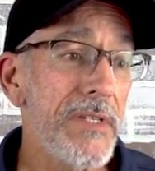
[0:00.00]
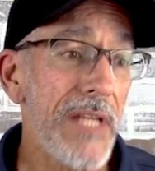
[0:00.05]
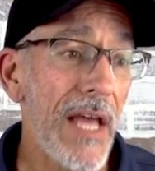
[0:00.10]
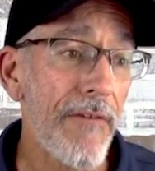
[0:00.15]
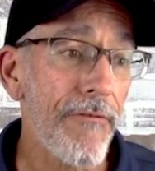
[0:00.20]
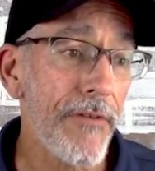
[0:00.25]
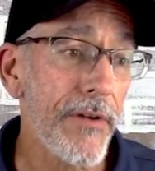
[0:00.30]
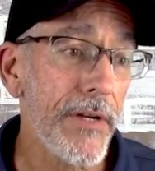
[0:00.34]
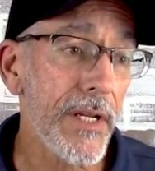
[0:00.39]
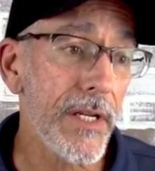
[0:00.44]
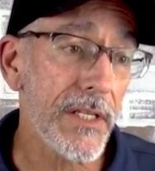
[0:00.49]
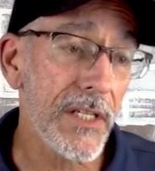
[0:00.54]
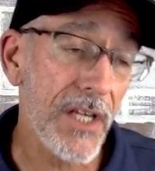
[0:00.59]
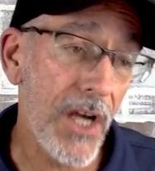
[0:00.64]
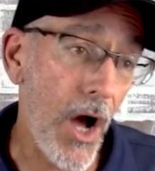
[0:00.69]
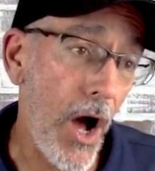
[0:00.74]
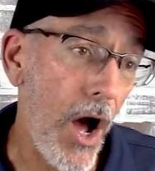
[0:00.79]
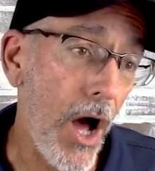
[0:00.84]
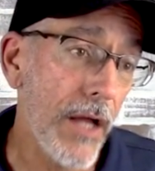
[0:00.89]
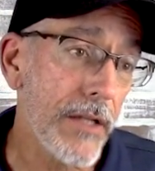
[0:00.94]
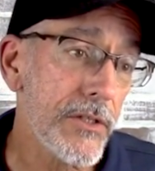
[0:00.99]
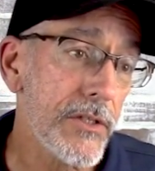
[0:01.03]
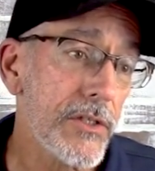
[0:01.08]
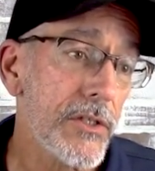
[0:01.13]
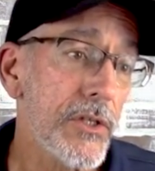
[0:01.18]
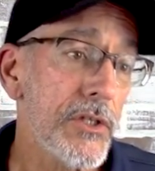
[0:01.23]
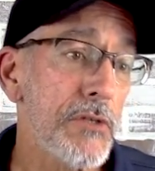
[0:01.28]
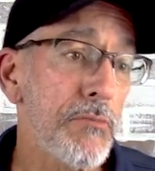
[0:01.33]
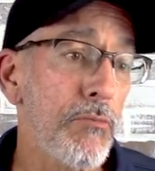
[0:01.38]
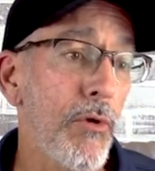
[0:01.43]
definite cons
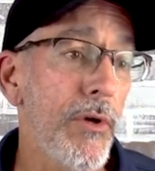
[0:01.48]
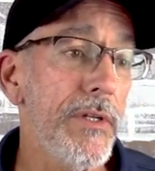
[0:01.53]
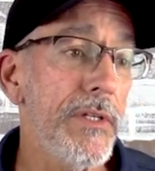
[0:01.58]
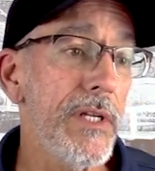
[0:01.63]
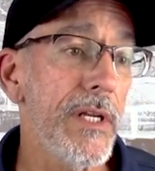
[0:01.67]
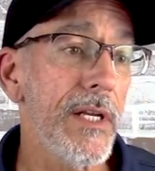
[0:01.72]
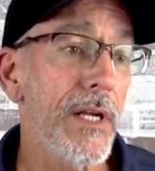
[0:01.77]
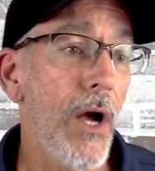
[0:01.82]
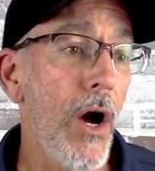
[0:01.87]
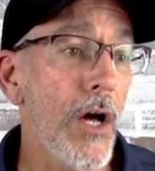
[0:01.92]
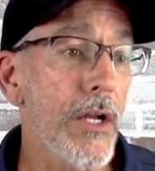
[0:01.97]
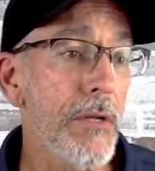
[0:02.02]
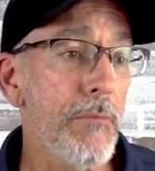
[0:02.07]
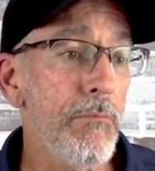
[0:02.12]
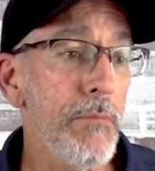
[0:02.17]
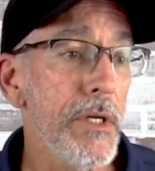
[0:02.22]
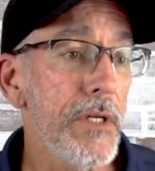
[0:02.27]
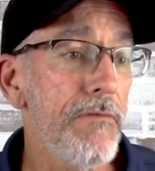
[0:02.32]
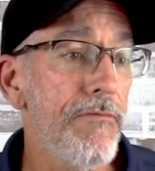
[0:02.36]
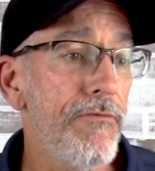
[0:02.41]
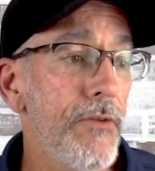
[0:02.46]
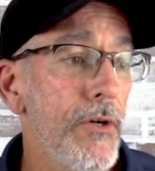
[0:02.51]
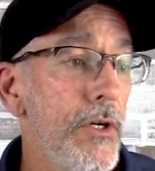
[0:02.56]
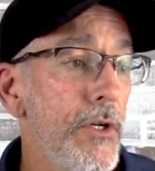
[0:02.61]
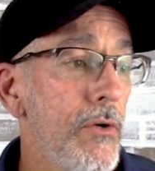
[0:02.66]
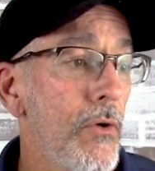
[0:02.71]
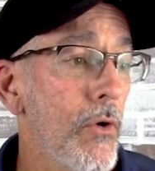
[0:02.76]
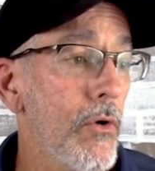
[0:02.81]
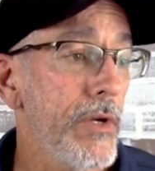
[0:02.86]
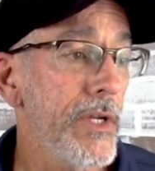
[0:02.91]
to sprinting on a
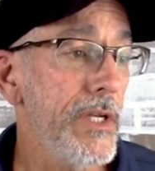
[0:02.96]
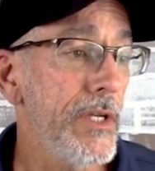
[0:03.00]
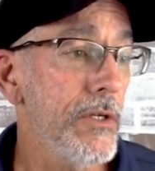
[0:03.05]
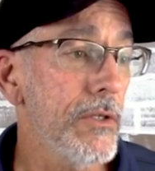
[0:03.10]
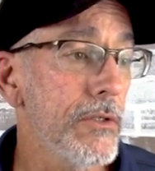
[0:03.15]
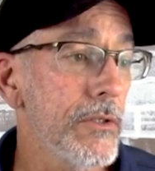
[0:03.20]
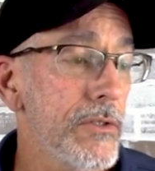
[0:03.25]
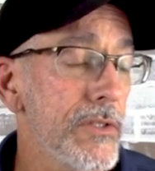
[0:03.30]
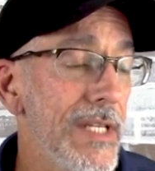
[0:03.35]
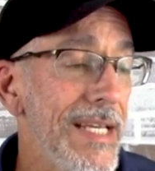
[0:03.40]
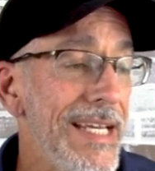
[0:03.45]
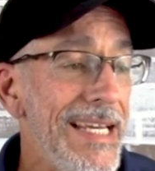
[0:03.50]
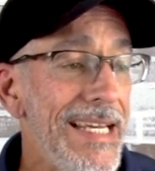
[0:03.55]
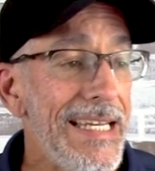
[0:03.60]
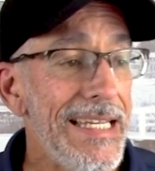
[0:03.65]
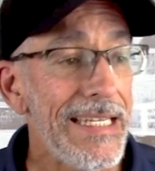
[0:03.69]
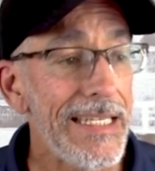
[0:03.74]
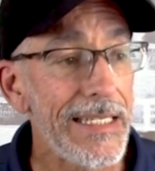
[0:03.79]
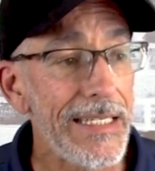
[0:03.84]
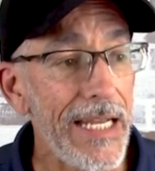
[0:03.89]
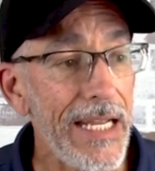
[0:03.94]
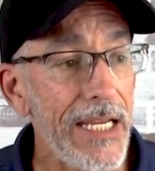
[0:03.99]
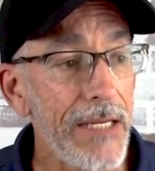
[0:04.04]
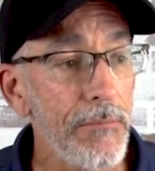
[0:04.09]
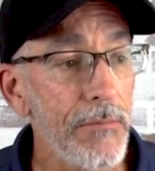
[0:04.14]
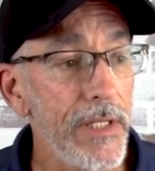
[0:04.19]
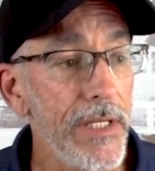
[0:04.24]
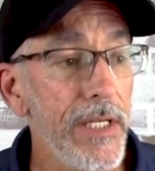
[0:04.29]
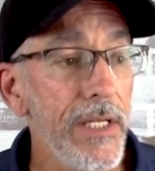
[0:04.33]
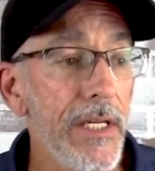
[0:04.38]
midfoot or heels,
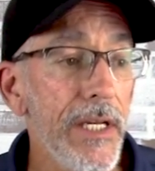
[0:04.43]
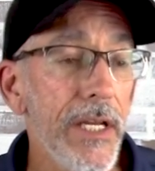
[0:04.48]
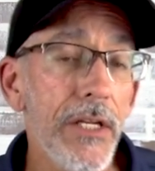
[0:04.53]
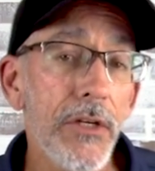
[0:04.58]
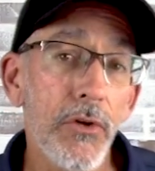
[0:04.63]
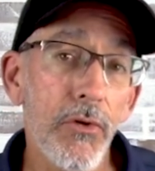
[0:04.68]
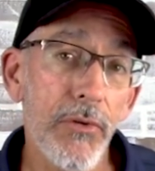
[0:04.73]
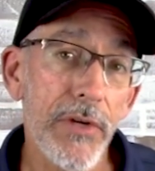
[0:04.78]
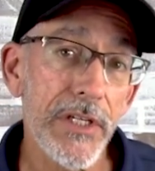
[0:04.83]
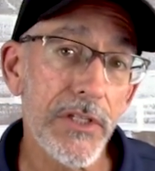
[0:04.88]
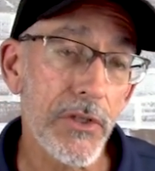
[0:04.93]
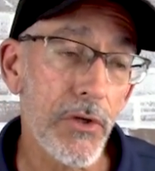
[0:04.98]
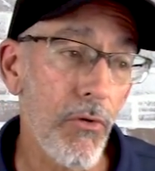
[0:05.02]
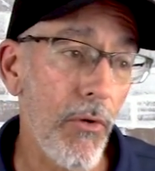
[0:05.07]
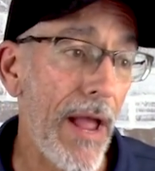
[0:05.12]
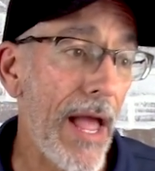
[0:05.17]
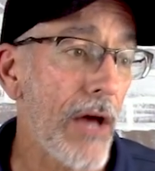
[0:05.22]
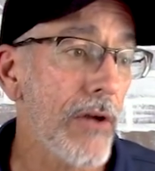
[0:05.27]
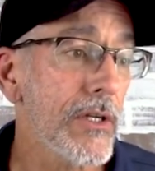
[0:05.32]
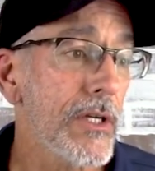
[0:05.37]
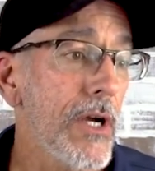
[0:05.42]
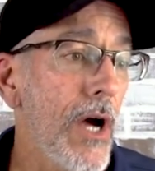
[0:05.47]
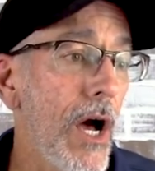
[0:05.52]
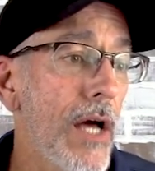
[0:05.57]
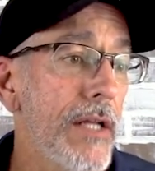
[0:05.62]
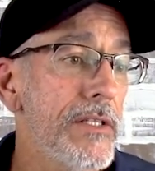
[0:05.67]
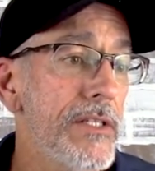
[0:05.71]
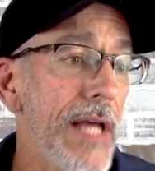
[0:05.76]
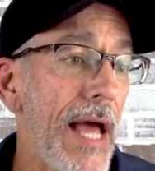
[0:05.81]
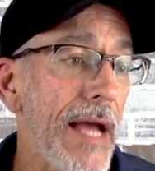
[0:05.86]
namely increased ground
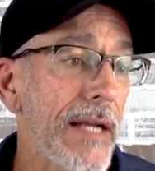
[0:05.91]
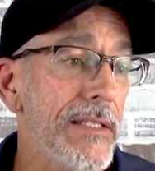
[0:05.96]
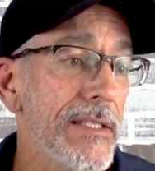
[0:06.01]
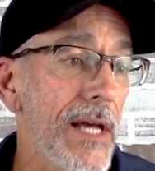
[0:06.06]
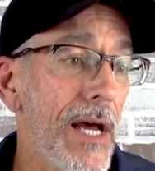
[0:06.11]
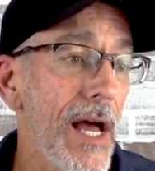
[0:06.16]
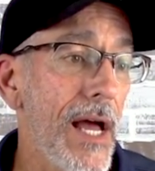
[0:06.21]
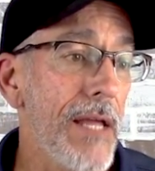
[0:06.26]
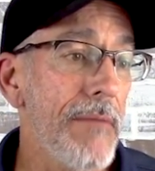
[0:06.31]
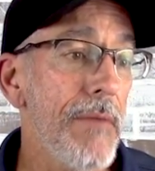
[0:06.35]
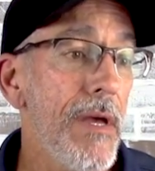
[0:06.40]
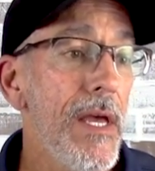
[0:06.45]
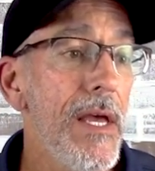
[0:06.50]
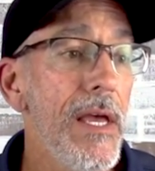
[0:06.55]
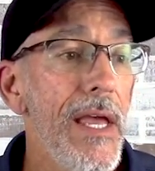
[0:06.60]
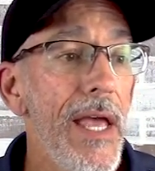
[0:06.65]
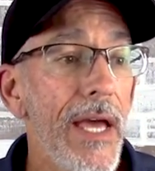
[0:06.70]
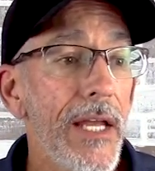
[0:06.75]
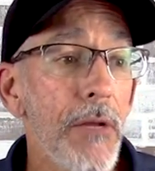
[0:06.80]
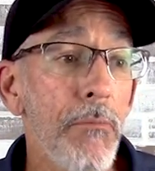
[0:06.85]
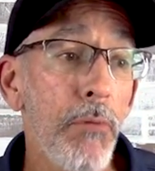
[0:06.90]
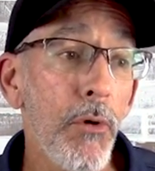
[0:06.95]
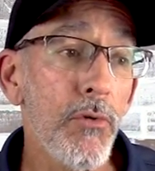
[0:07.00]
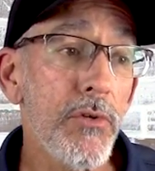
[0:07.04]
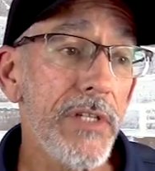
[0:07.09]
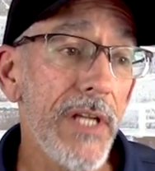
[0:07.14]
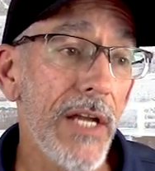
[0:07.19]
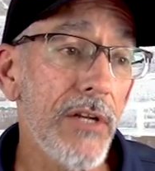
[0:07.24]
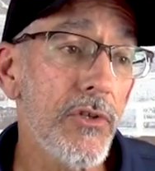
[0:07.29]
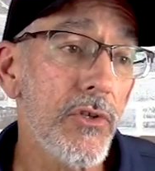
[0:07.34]
contact time and a
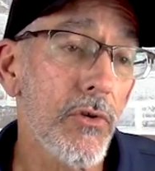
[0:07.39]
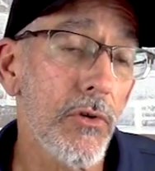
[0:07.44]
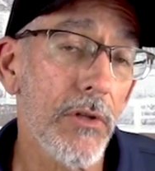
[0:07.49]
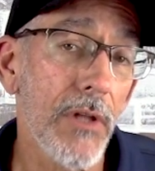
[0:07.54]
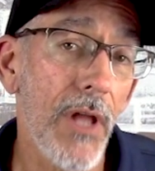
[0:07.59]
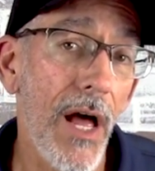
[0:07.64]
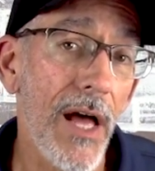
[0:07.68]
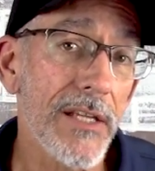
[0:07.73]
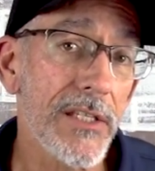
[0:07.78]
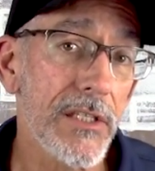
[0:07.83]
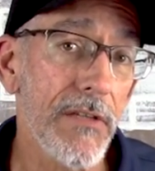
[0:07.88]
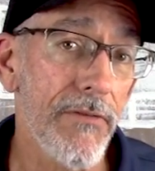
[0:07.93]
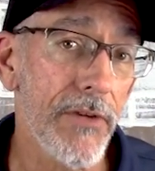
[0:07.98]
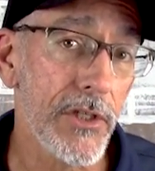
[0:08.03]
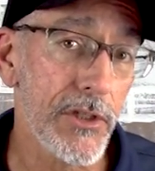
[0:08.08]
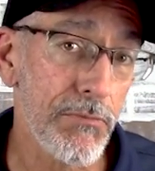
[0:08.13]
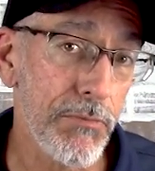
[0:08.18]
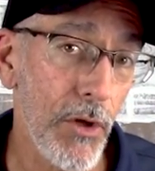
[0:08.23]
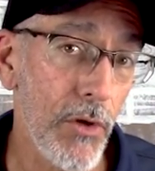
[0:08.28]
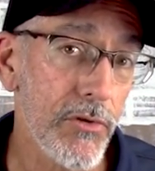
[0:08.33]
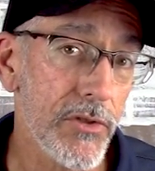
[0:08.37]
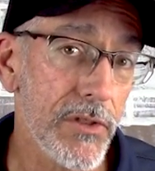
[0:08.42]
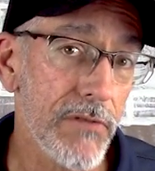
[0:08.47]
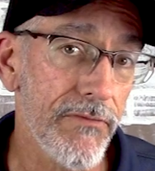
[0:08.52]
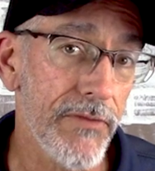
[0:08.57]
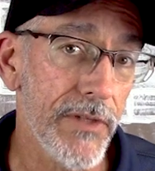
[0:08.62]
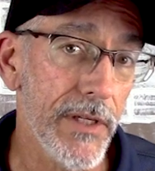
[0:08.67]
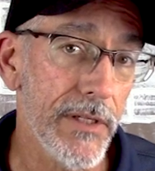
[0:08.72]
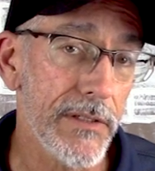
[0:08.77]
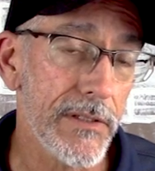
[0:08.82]
potential loss of
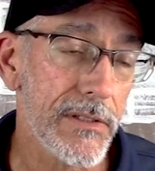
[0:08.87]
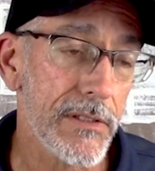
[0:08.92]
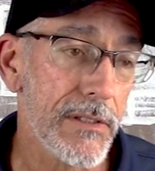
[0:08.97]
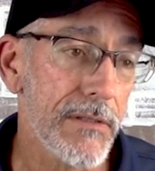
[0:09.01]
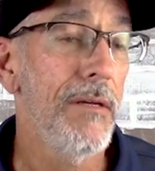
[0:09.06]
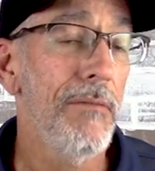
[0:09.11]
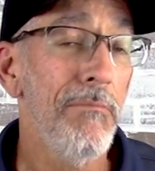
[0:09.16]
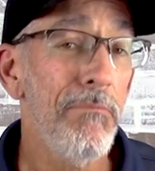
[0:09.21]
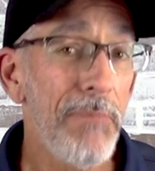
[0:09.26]
explosiveness.